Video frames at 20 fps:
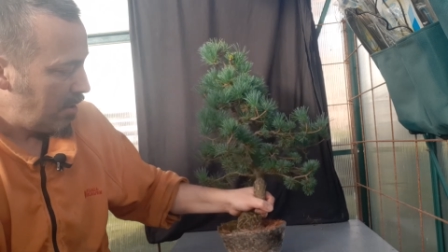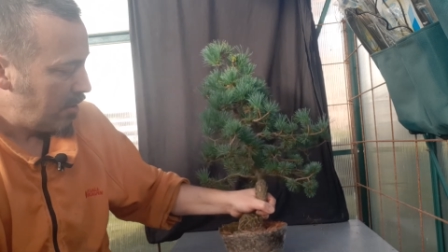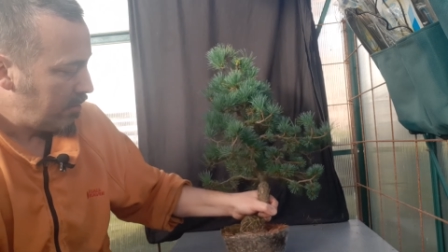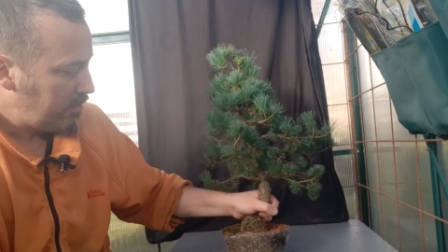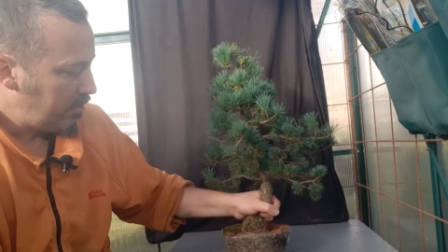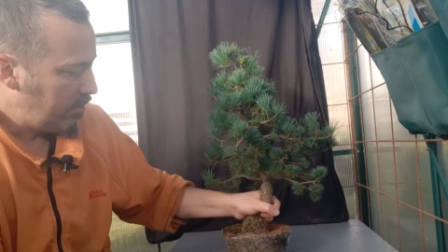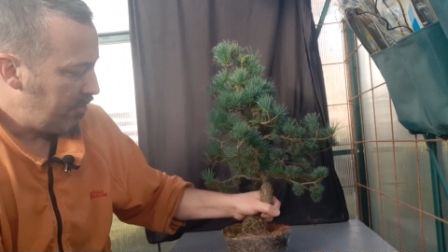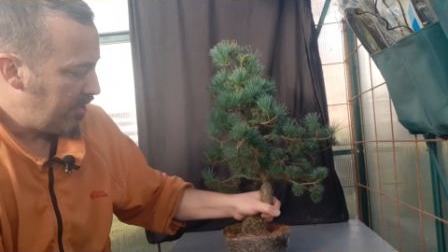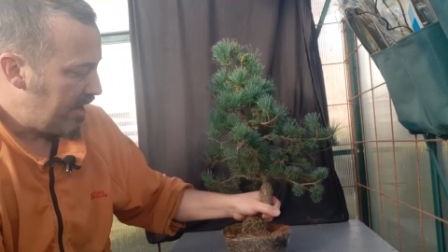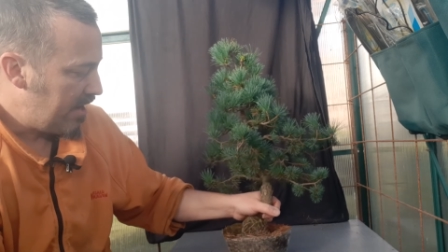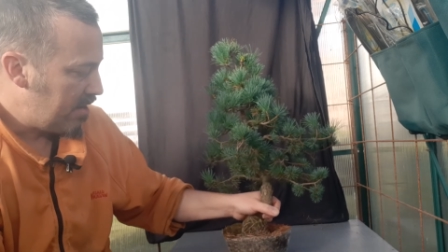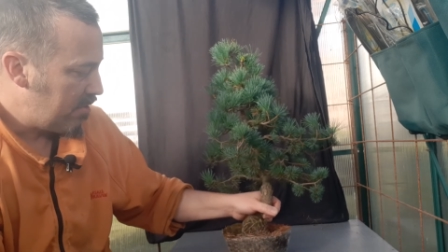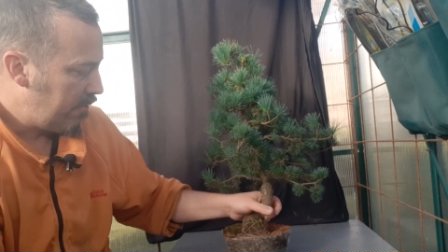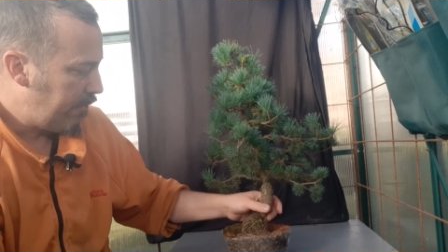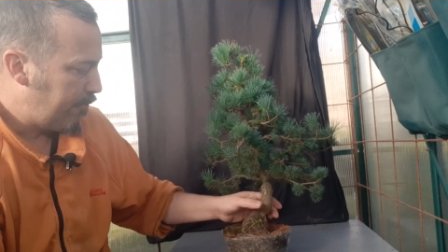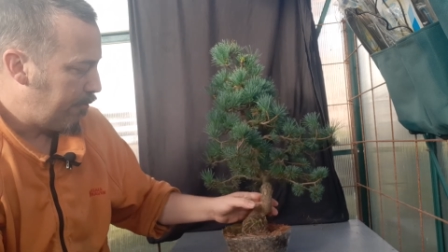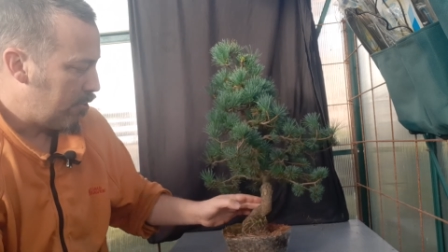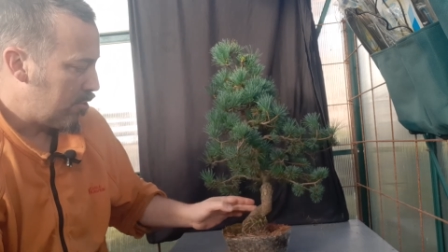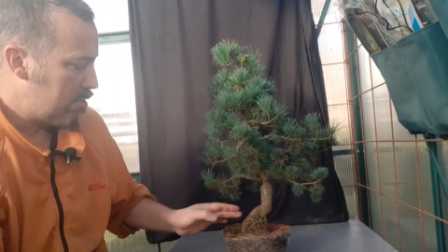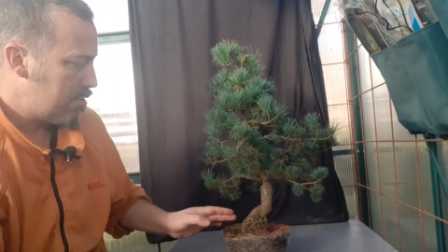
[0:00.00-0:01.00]
So
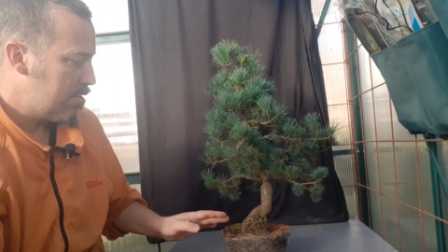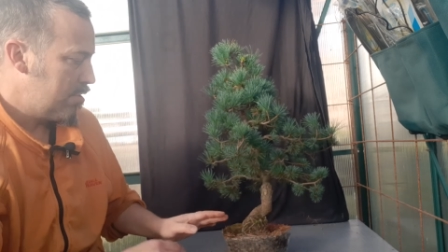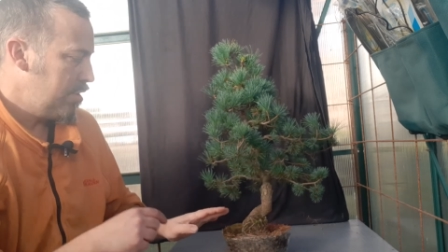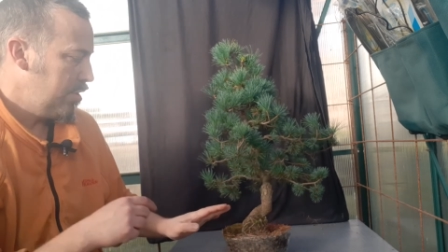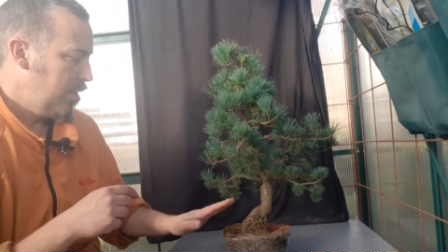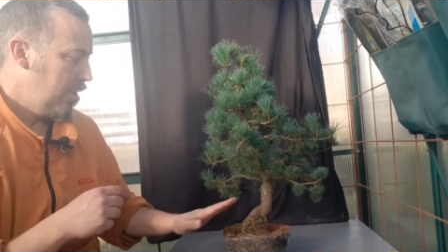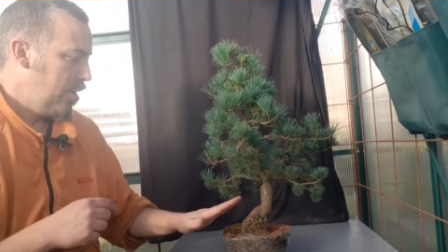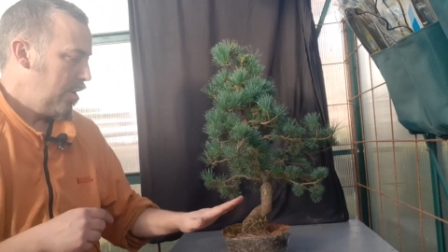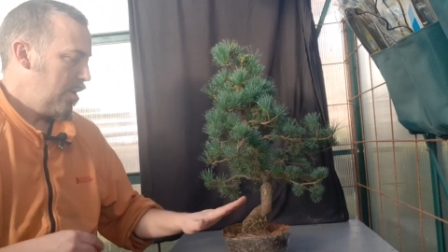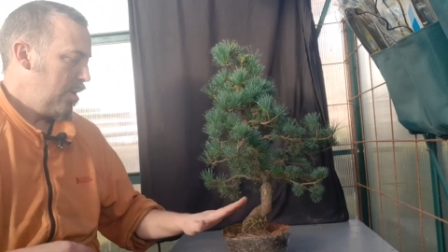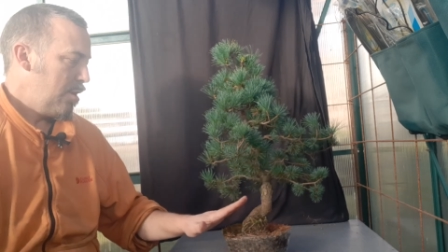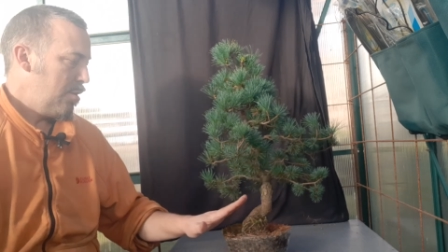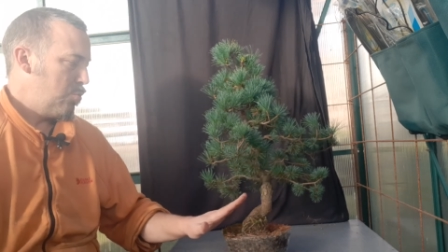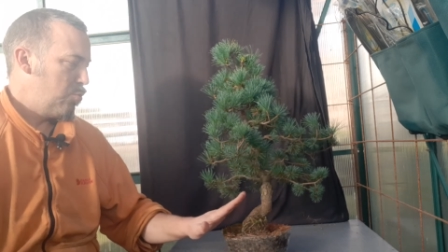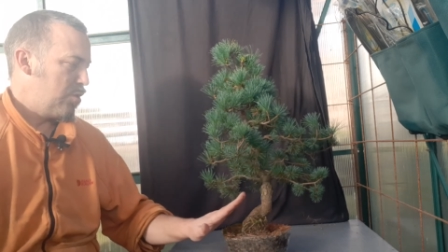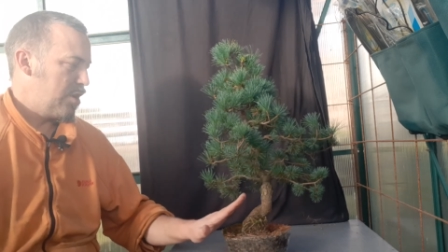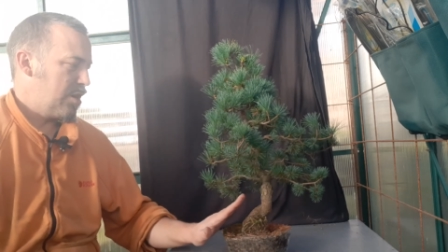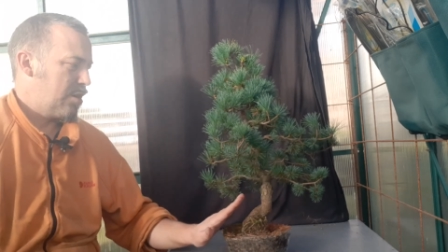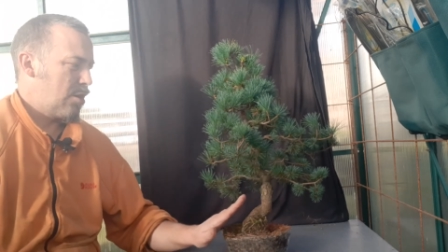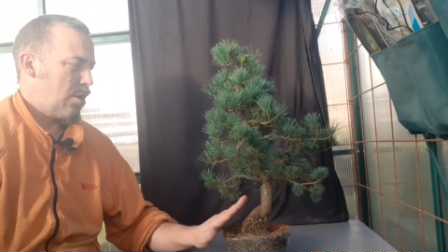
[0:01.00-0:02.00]
therefore
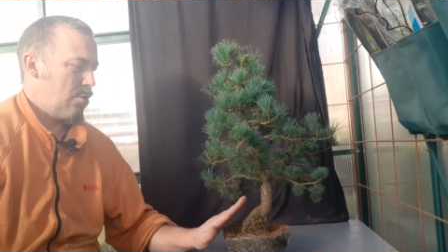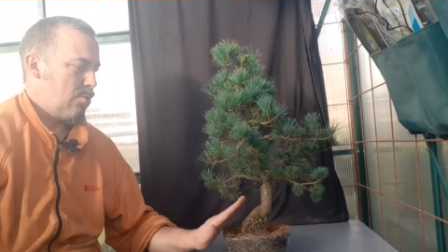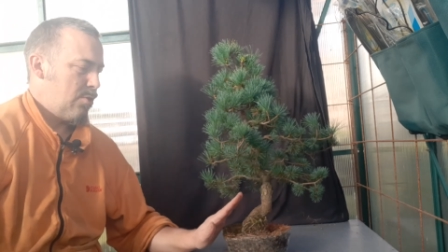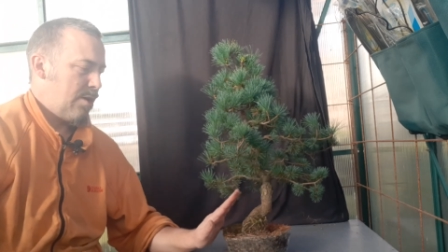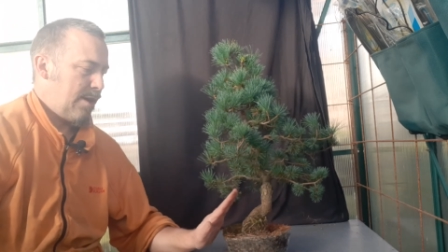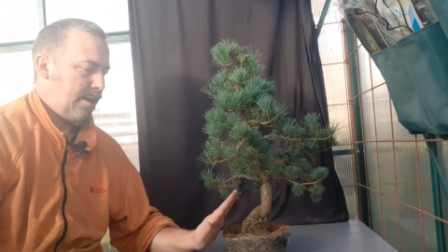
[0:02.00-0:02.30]
we go